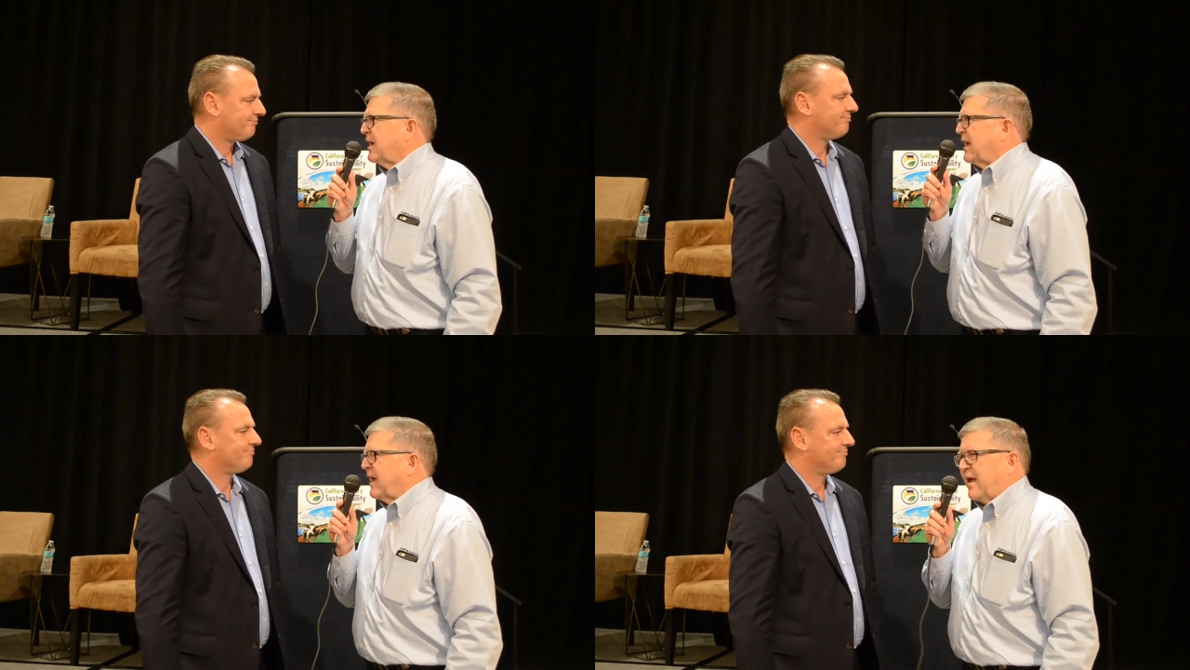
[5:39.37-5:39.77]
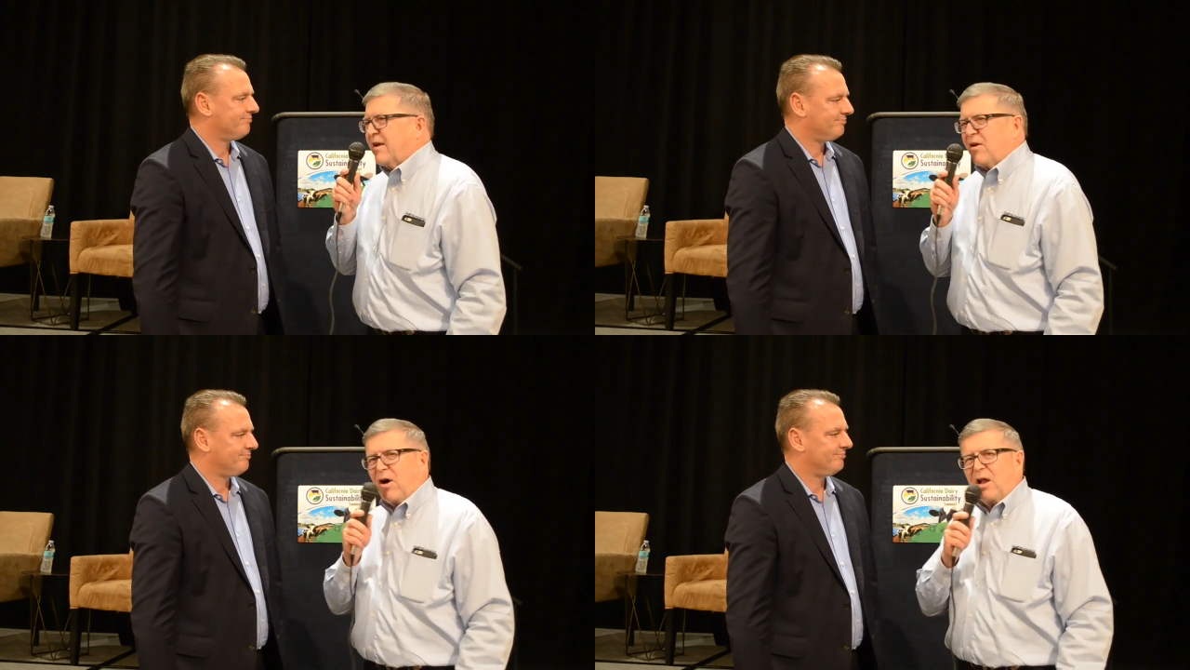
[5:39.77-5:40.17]

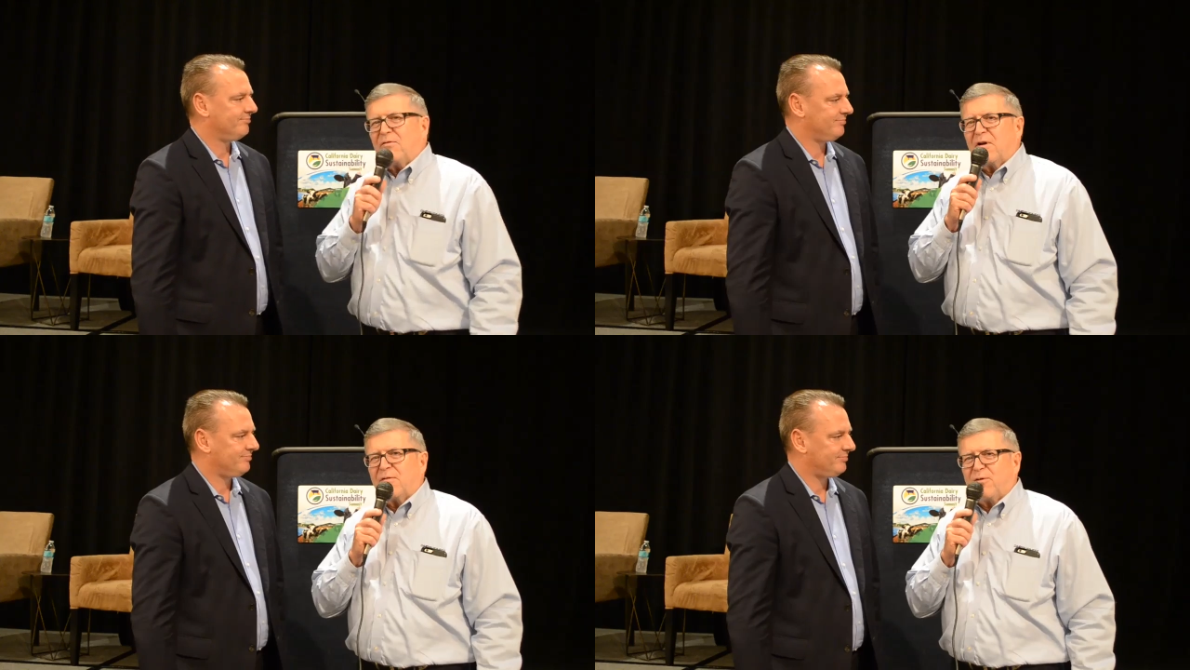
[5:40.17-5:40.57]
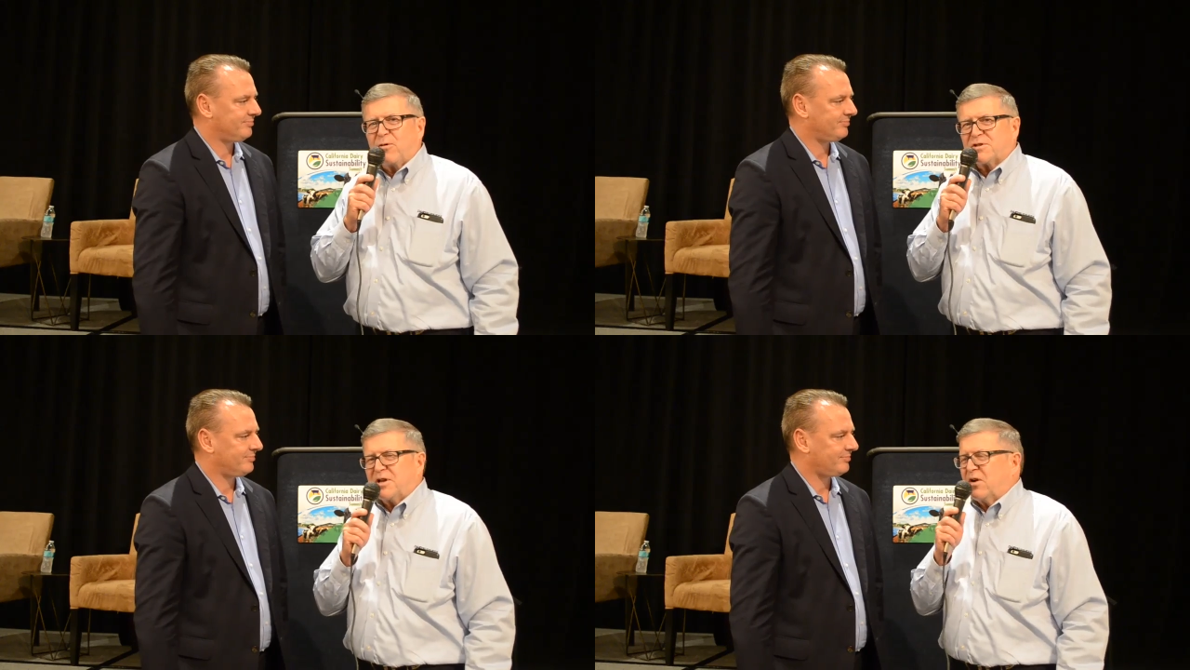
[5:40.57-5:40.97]
Speaker 1: and all of our
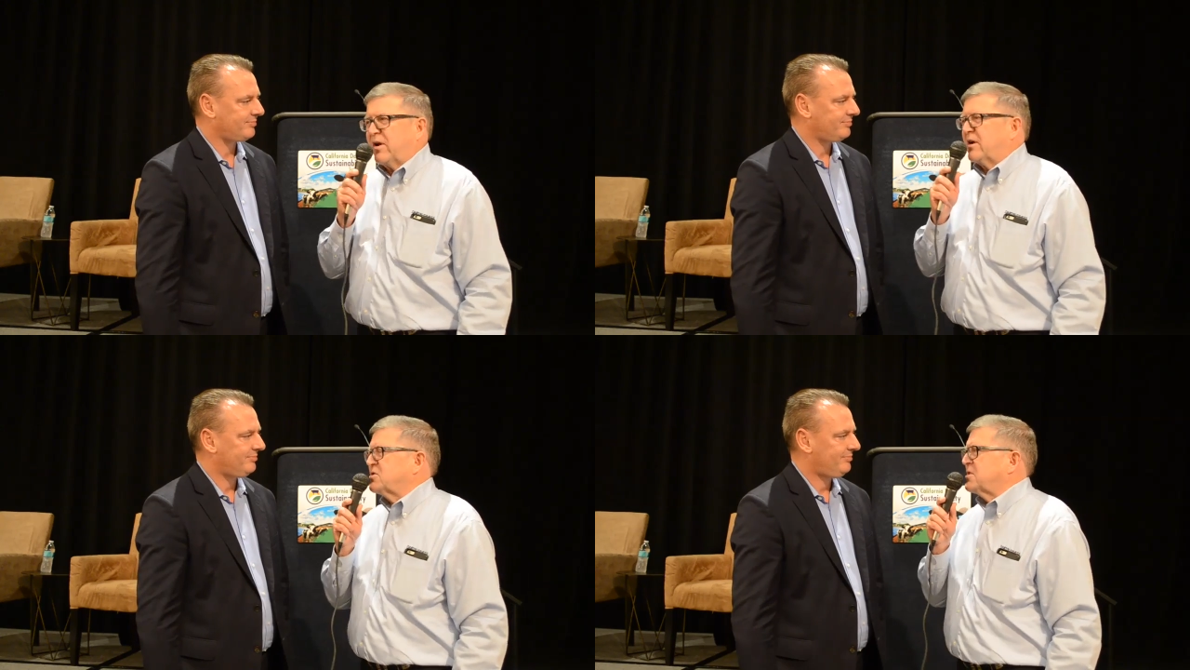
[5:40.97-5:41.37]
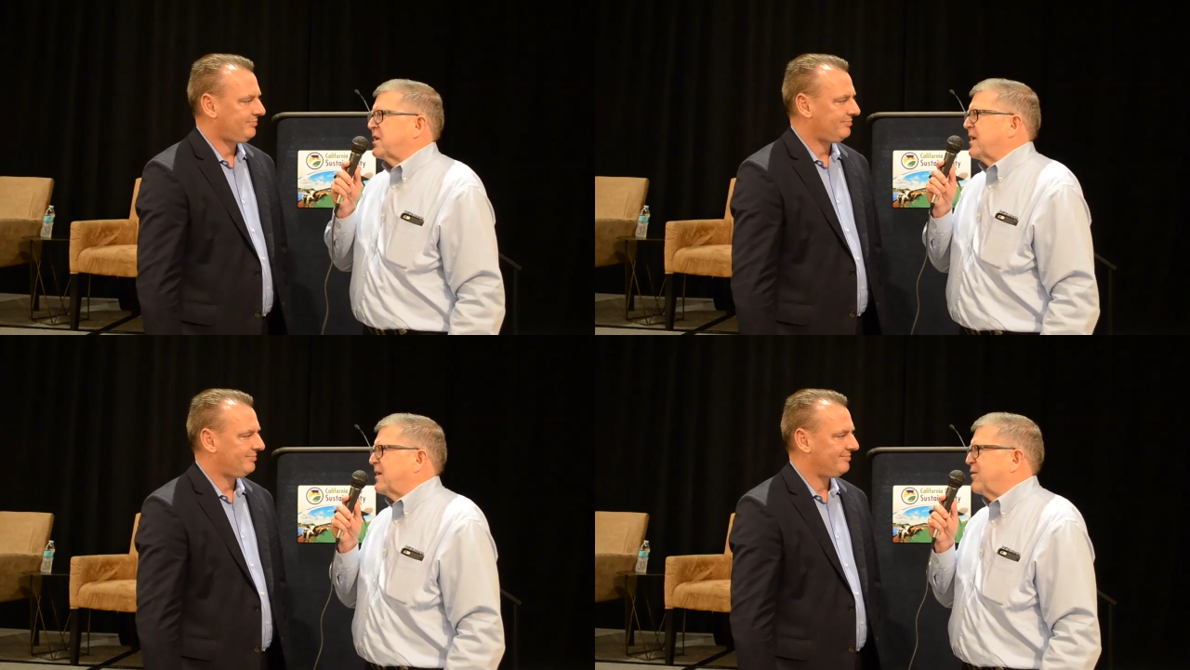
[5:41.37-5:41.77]
folks hearing us
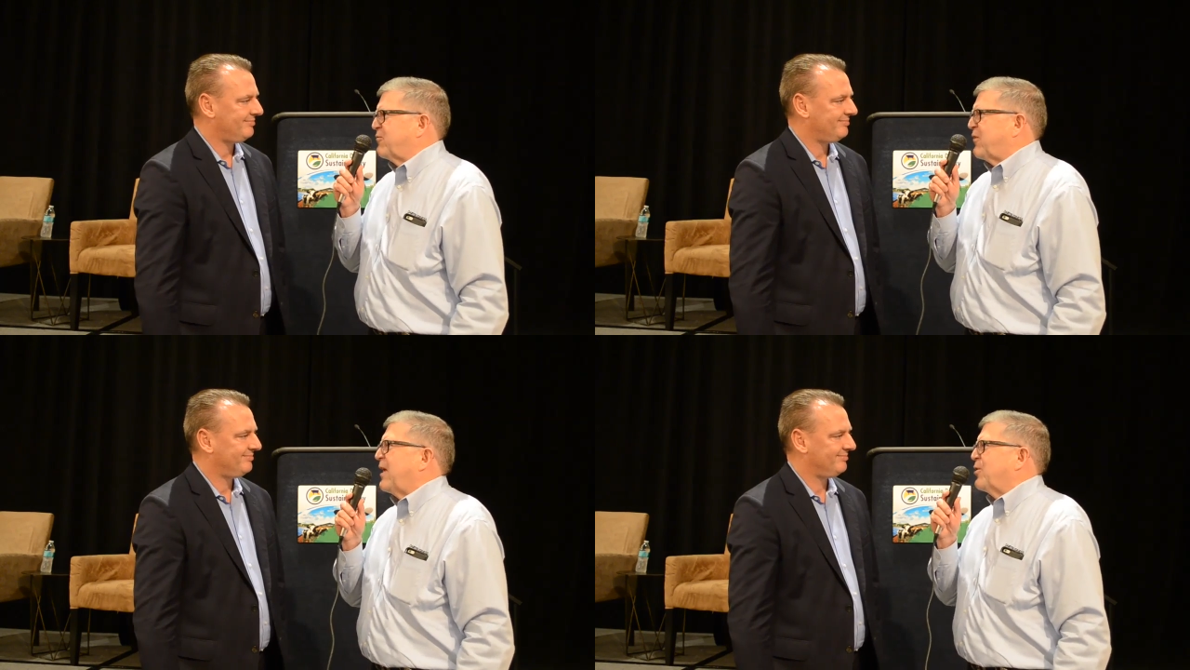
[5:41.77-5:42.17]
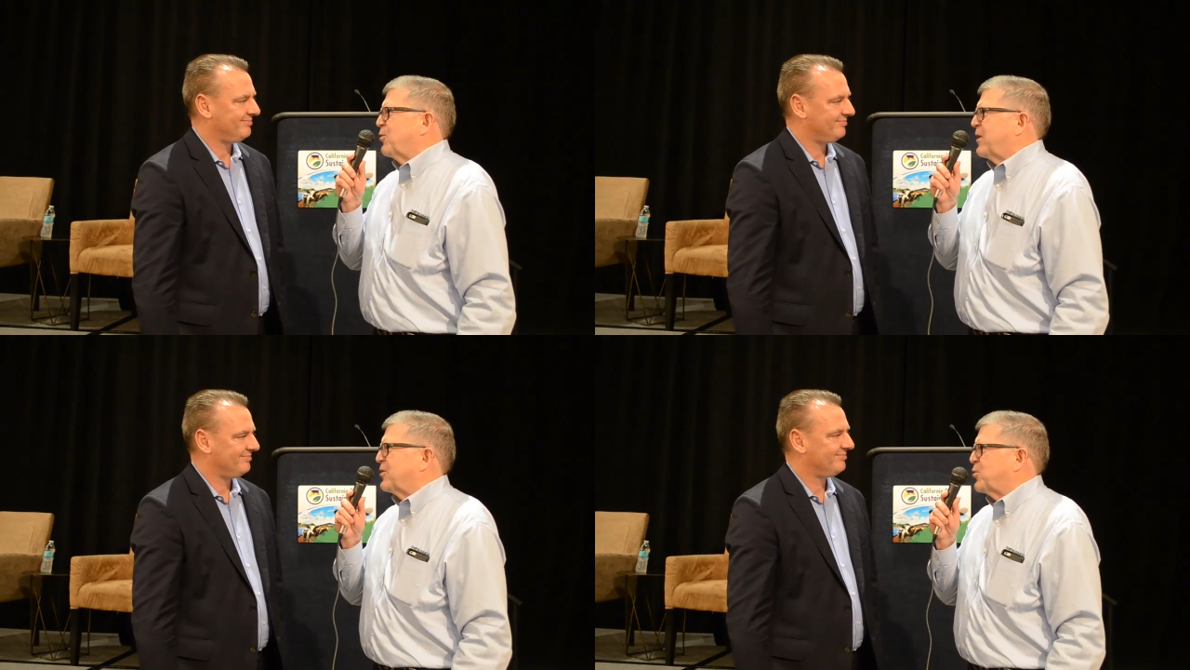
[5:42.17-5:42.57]
can uh, follow
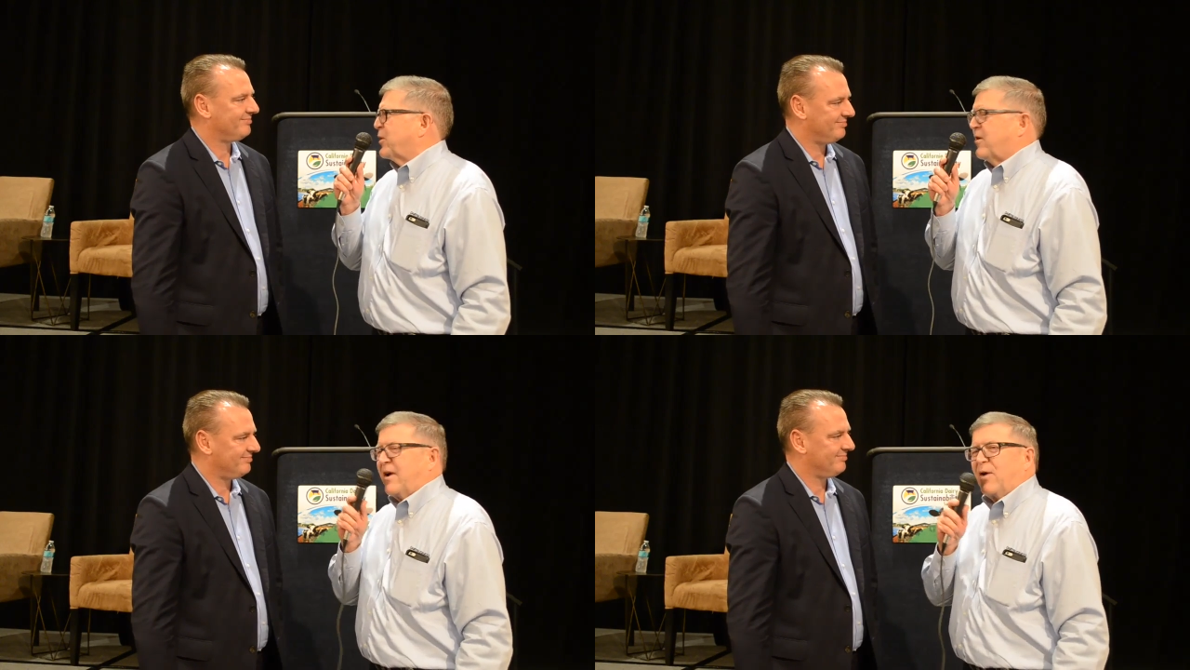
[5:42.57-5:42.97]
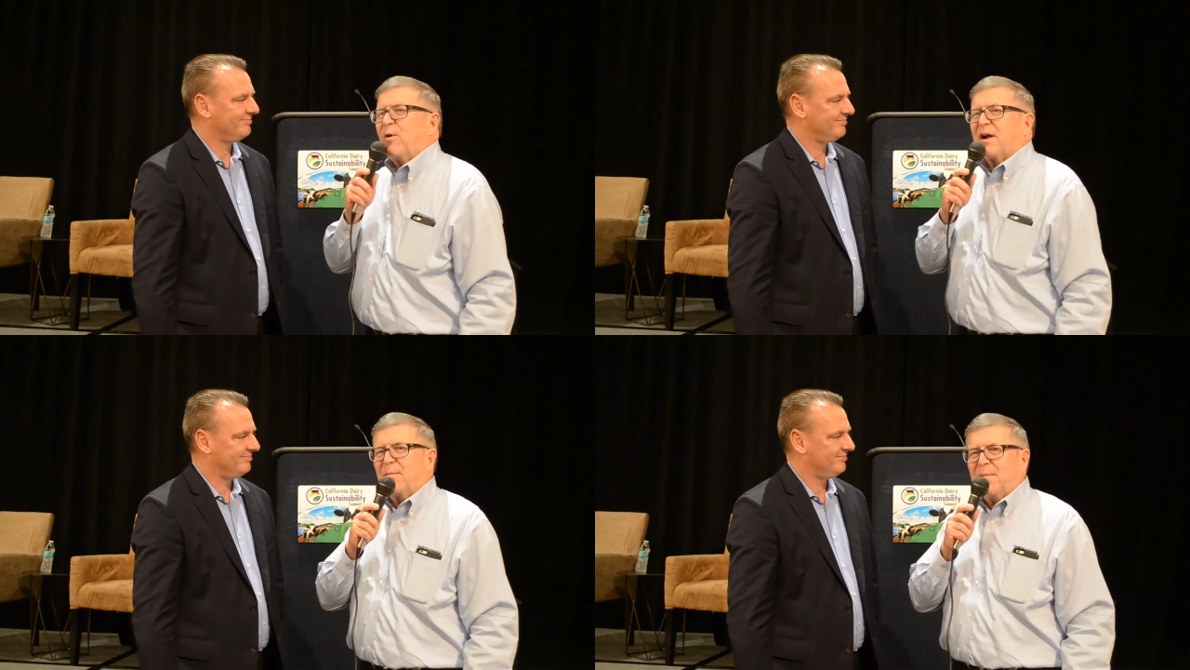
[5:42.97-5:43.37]
you on Twitter, and I
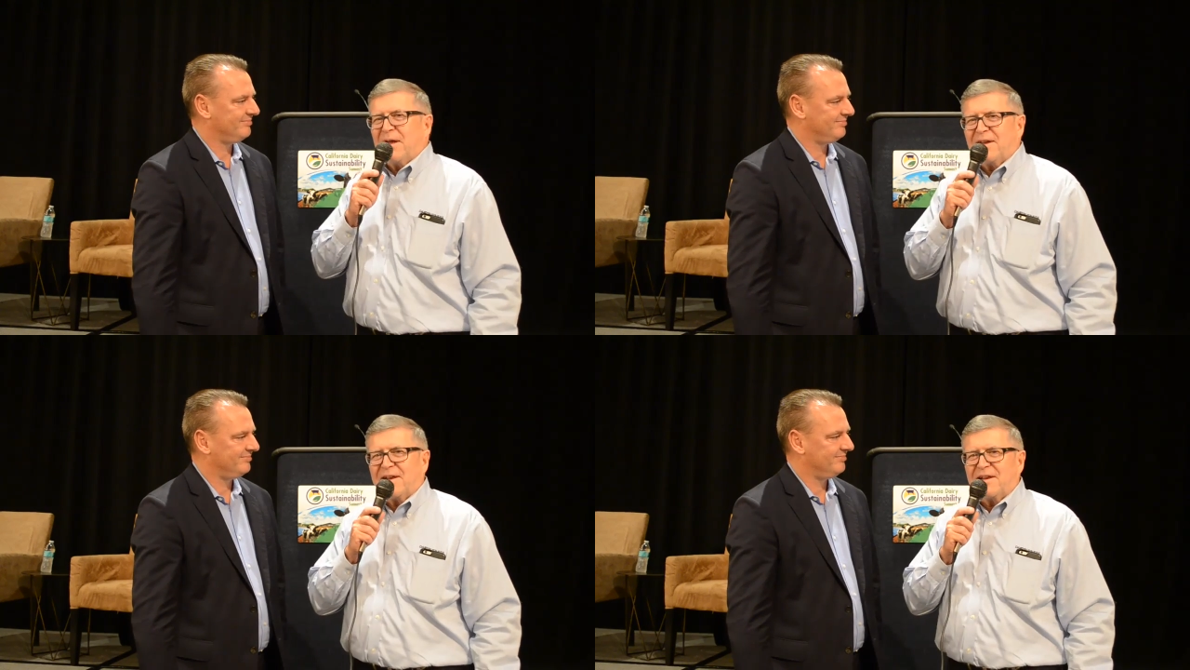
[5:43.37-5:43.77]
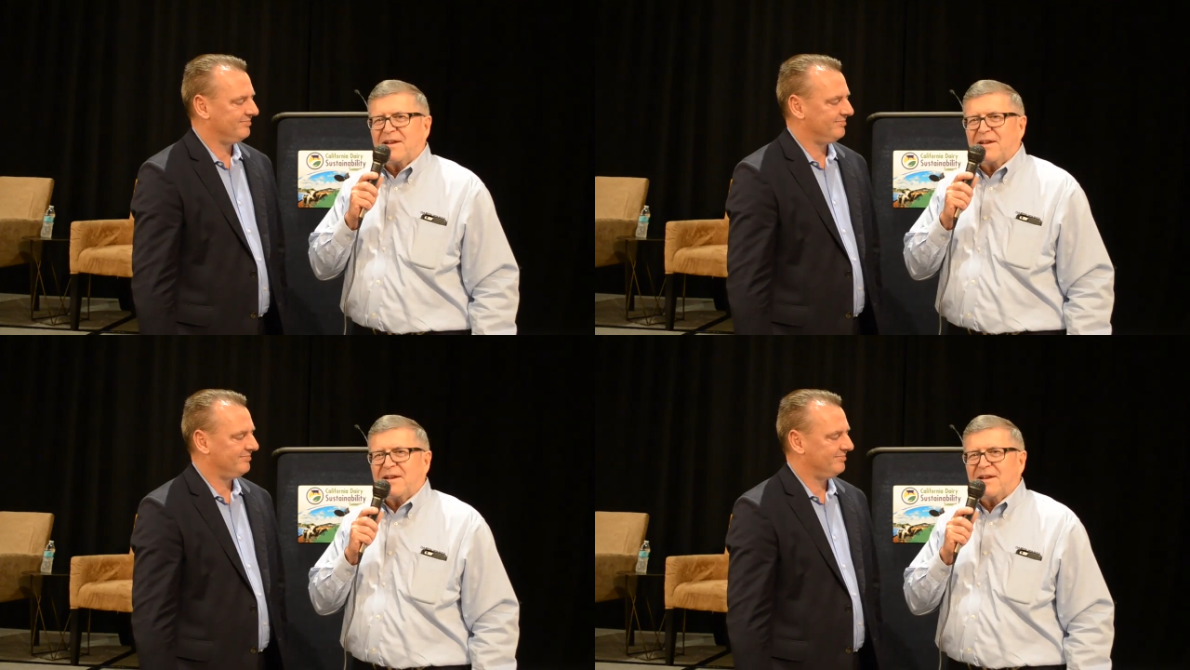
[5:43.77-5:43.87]
recommend it.